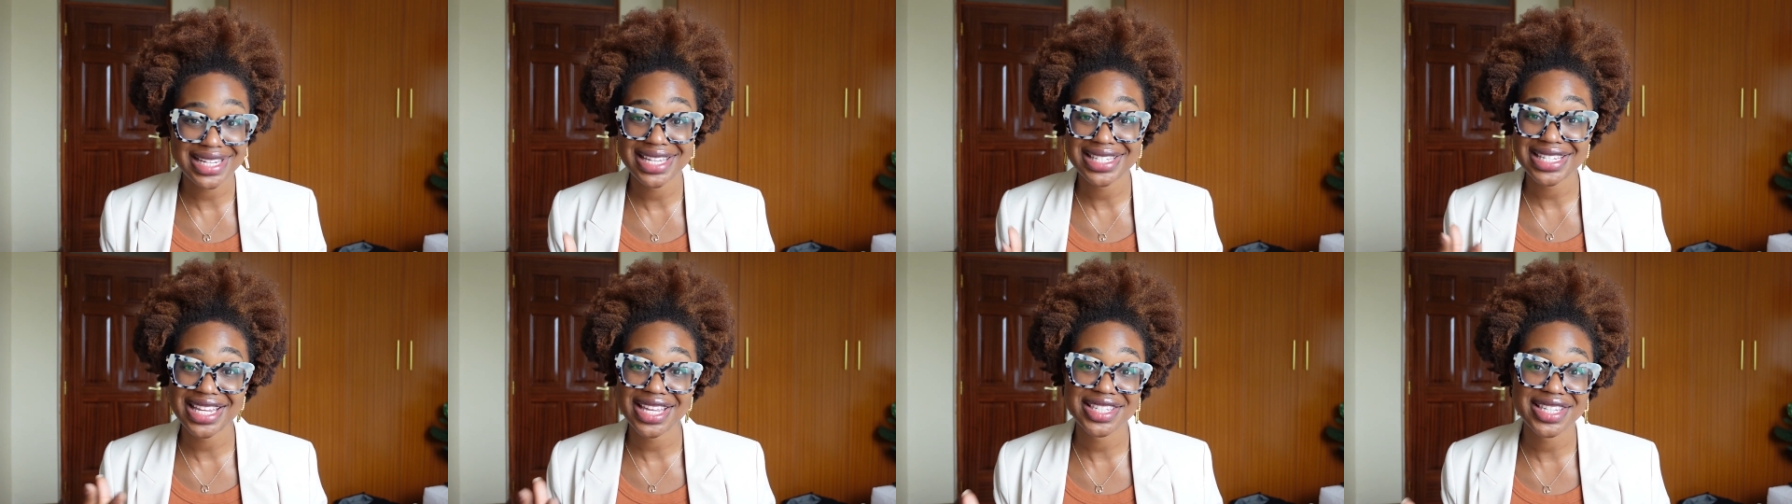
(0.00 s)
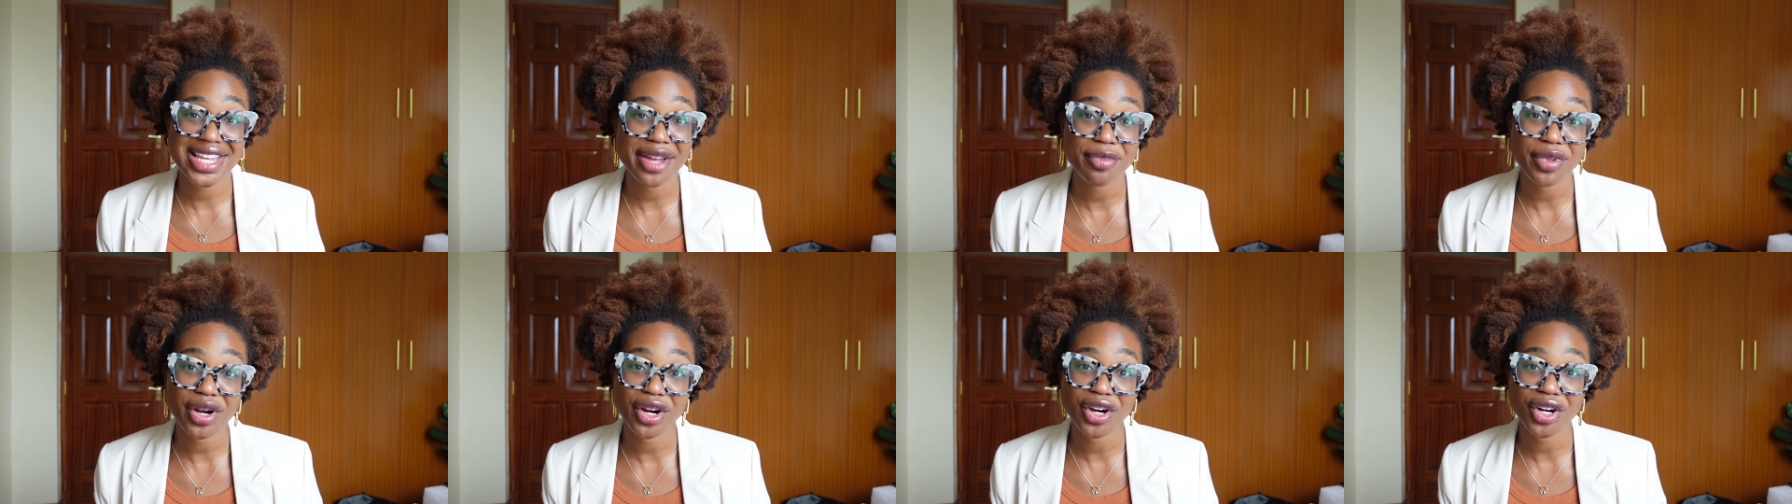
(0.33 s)
As I
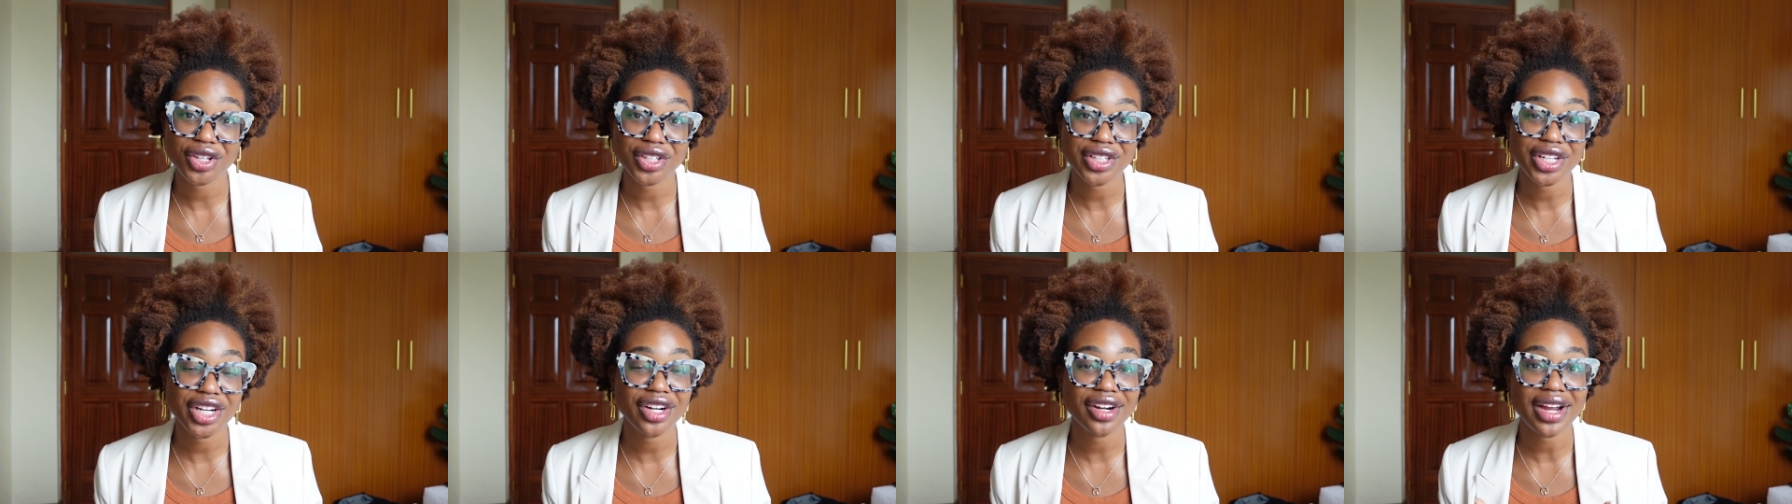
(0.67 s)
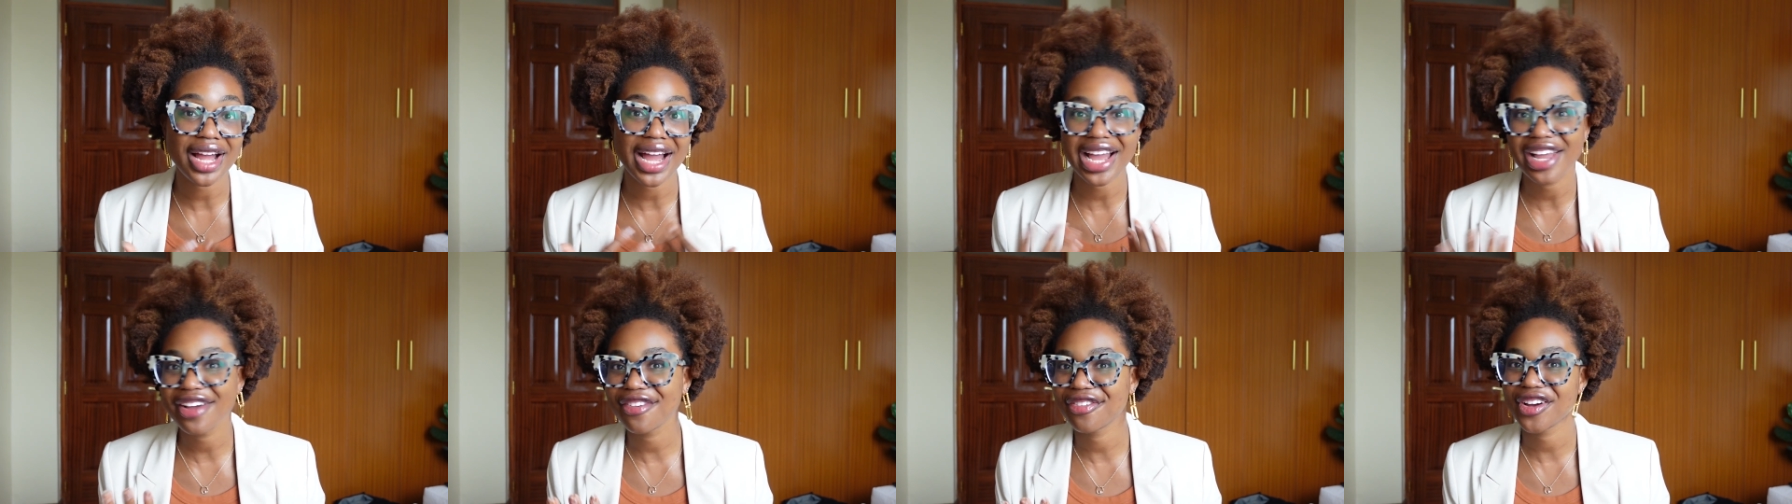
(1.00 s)
said earlier,
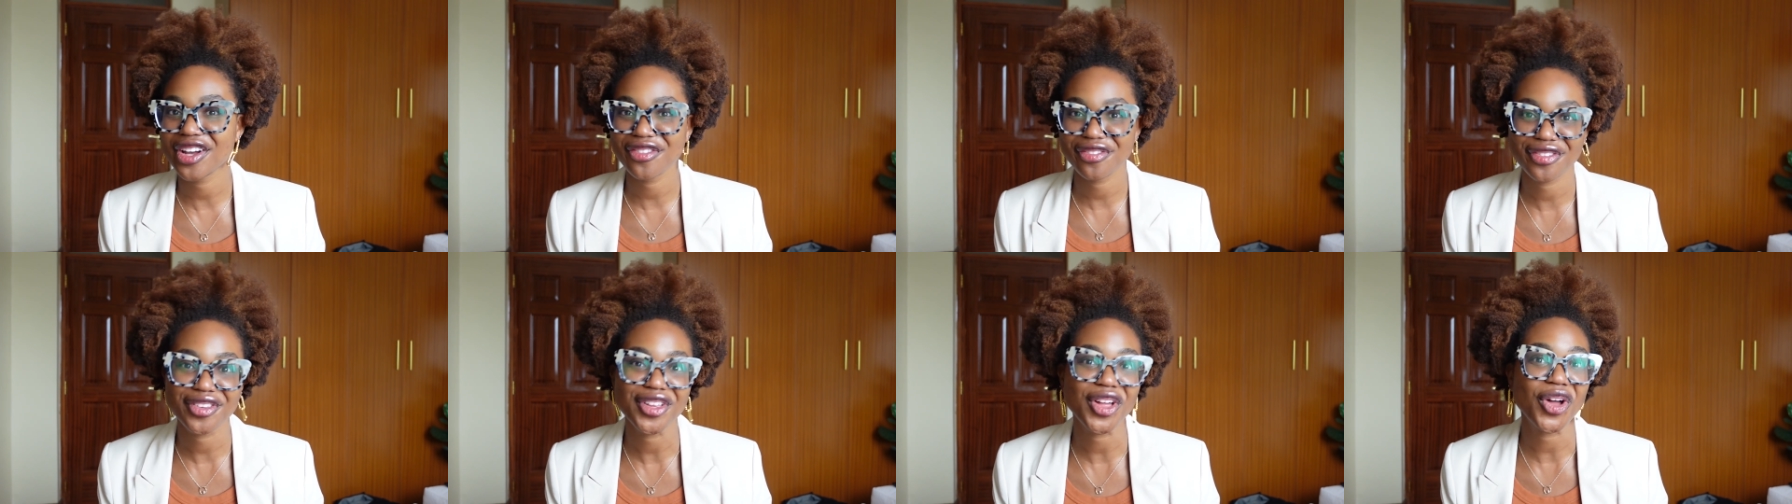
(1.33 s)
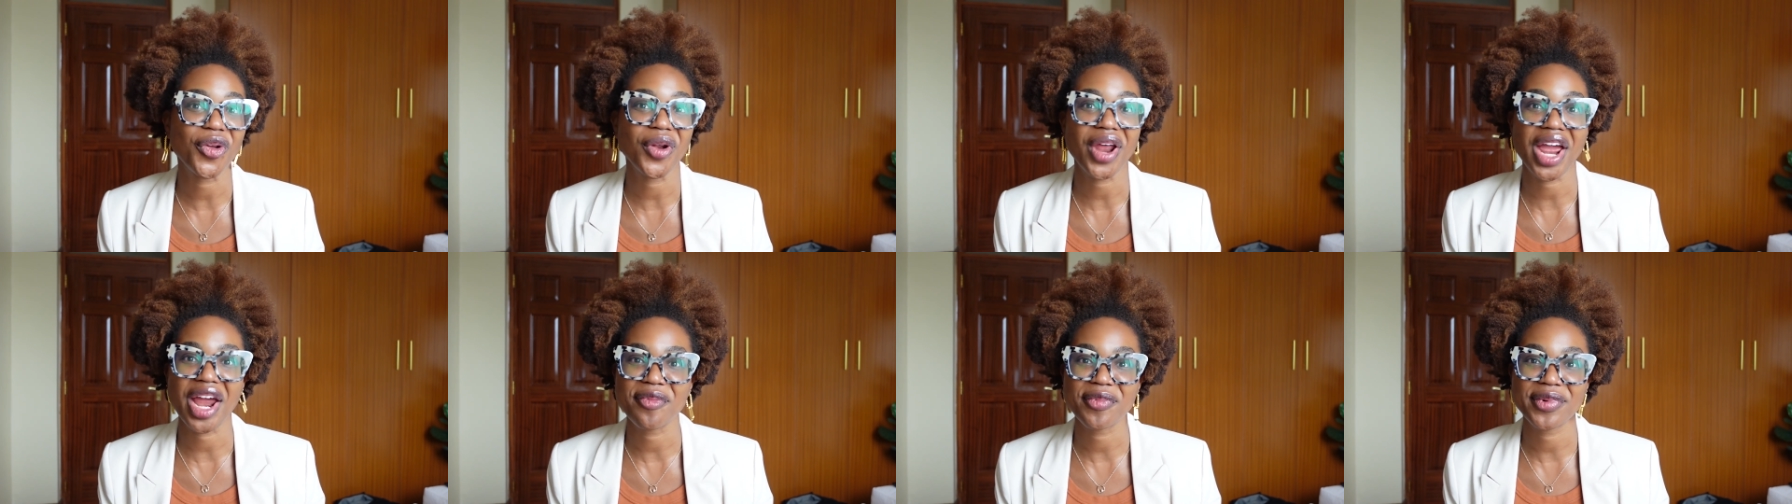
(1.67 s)
I have
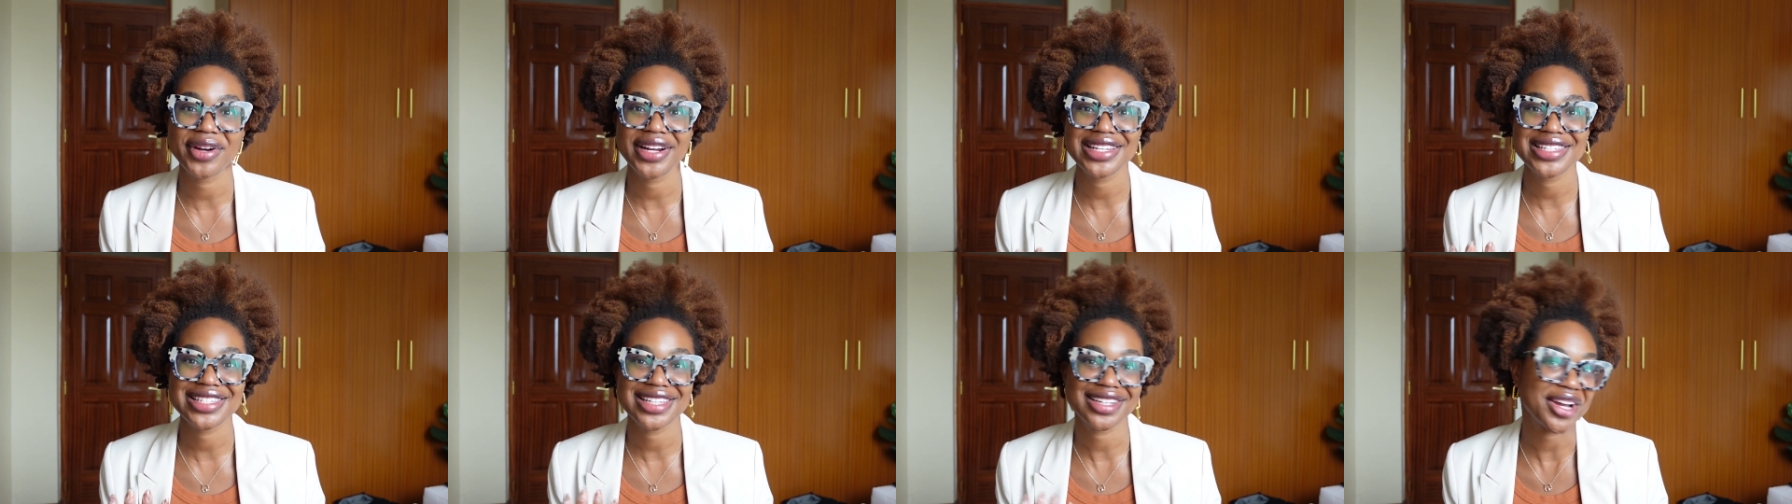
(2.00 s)
flown Emirates